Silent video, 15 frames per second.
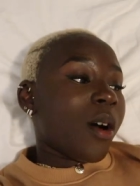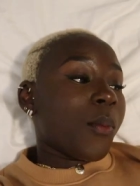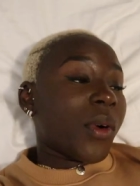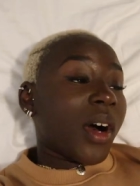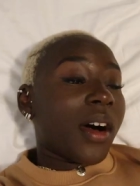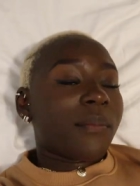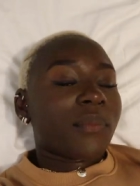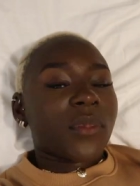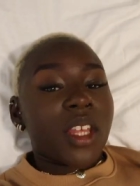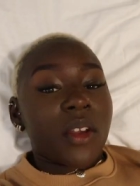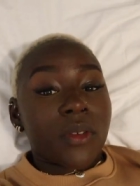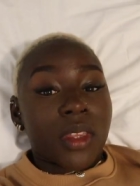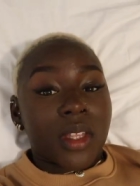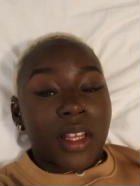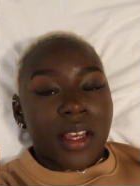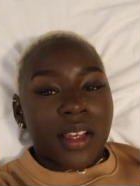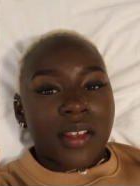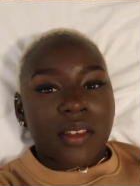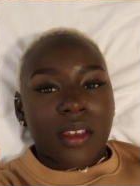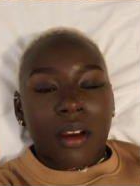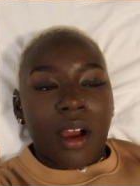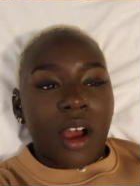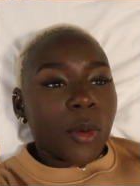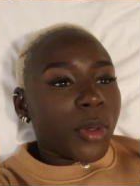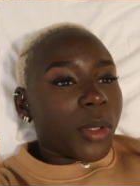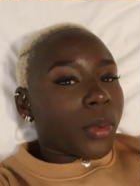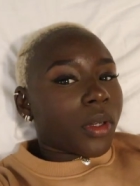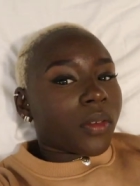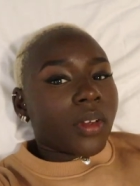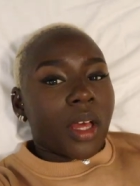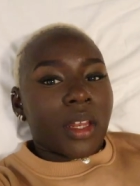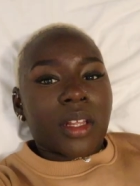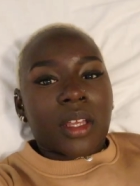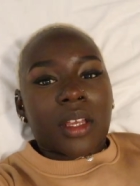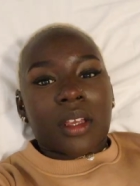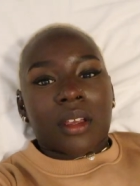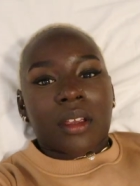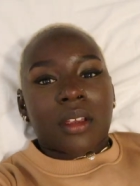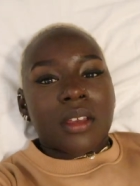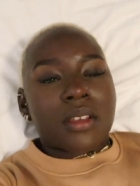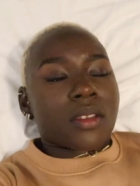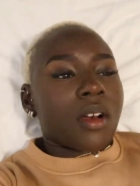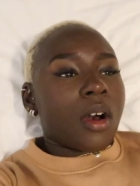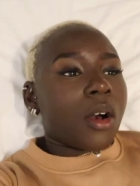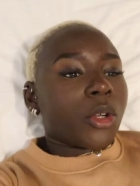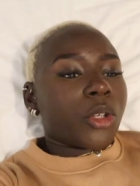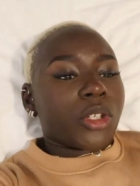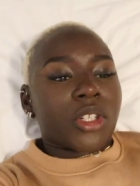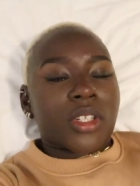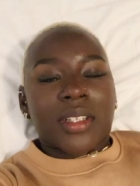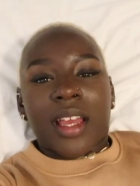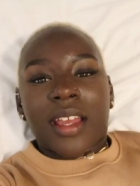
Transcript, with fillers: But nevertheless, there are people of color here. It's all good.